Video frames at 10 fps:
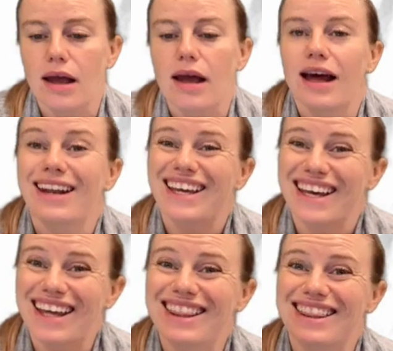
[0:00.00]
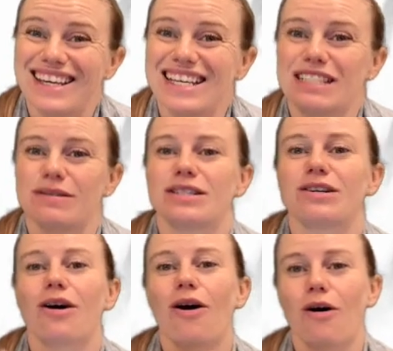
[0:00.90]
And again, these ones are
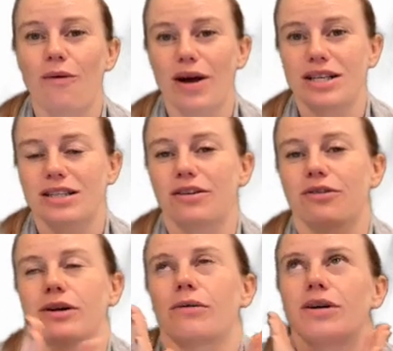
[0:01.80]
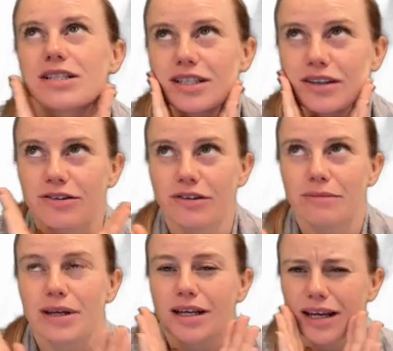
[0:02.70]
always congruent. What does congruent
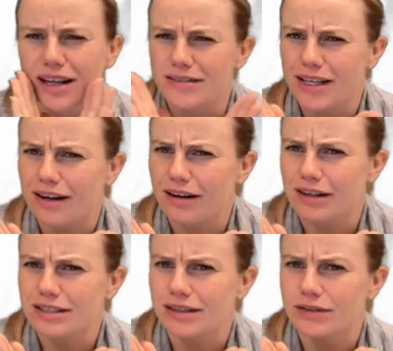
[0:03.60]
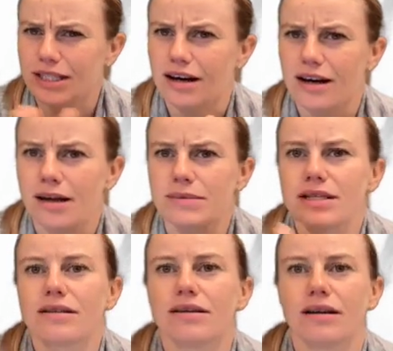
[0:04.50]
mean? Again, I've said it several times.
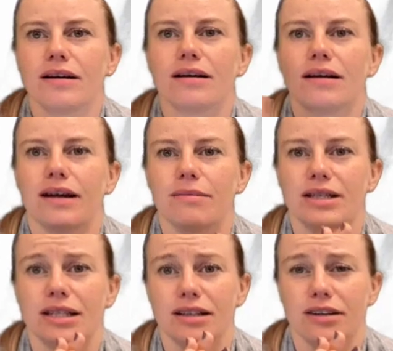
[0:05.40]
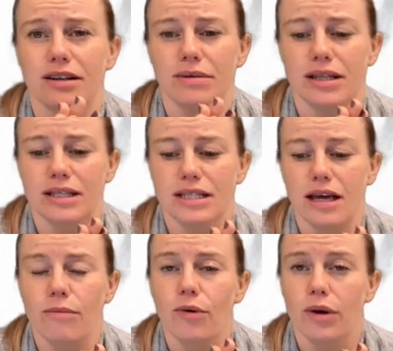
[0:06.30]
It means that they're going to be the same
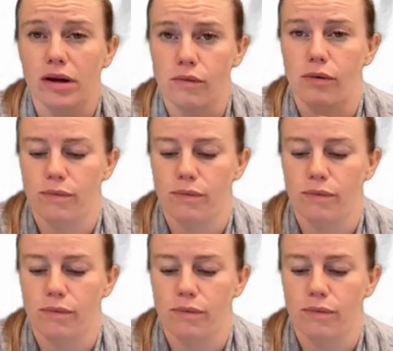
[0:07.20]
or equal.